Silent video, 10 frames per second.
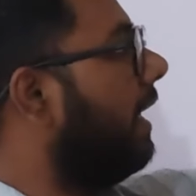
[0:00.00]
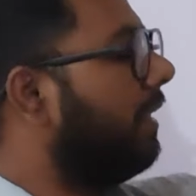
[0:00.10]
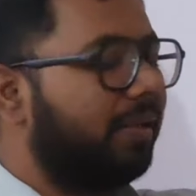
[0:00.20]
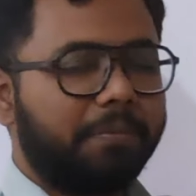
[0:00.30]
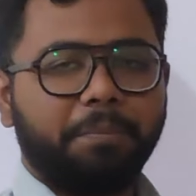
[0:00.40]

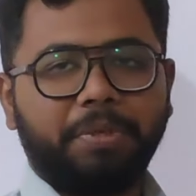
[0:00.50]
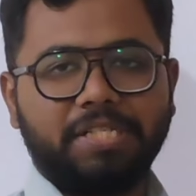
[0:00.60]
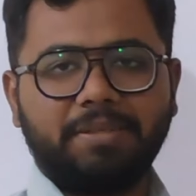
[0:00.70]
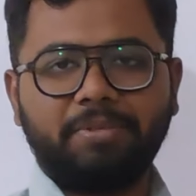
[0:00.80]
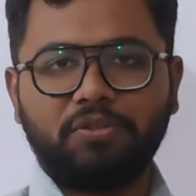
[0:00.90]
and
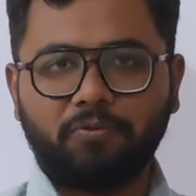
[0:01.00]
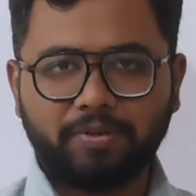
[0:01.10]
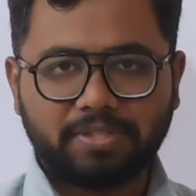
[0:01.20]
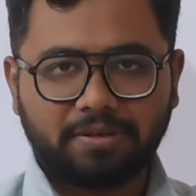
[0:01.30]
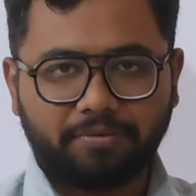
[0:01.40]
prism is
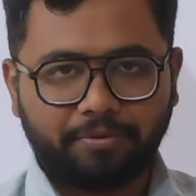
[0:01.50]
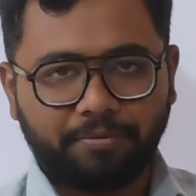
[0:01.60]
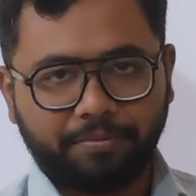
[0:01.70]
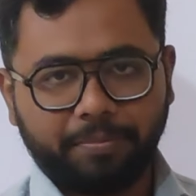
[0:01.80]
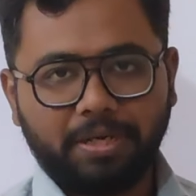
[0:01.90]
obviously
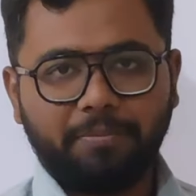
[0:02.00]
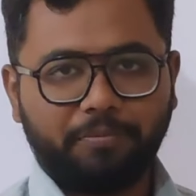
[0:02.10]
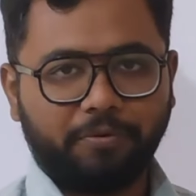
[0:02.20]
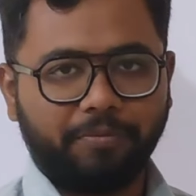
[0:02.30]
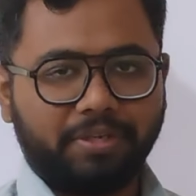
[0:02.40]
made
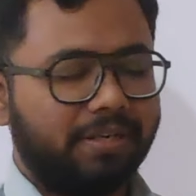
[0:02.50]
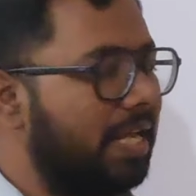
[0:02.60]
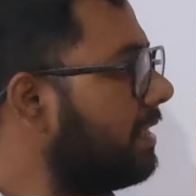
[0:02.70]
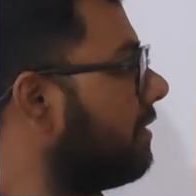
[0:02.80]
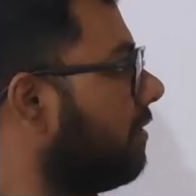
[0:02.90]
up from the
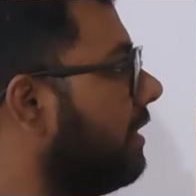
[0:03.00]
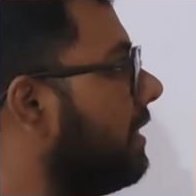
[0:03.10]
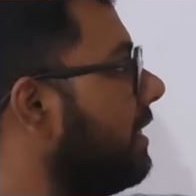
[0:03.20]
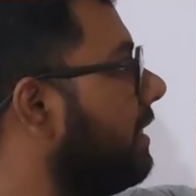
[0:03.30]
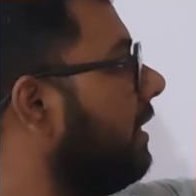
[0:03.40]
glass, so
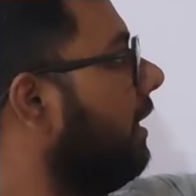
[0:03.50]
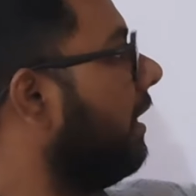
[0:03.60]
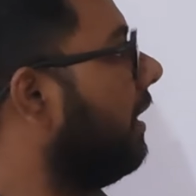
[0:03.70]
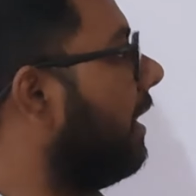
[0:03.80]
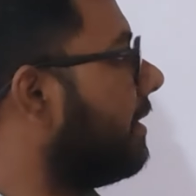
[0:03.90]
this is the
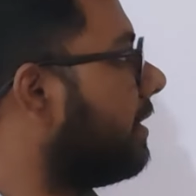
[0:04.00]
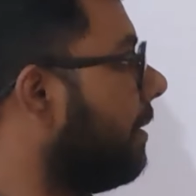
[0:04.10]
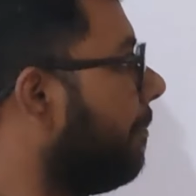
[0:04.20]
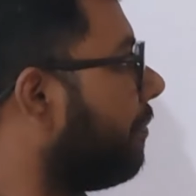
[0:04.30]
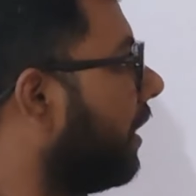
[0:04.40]
glass.